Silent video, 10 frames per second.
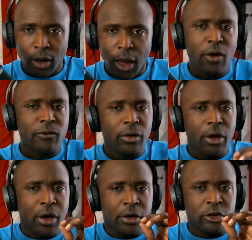how
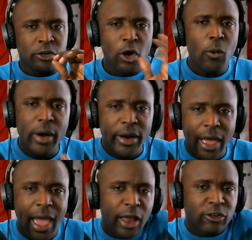no one
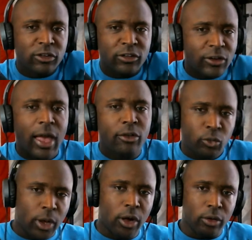actually says,
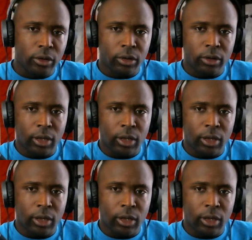well,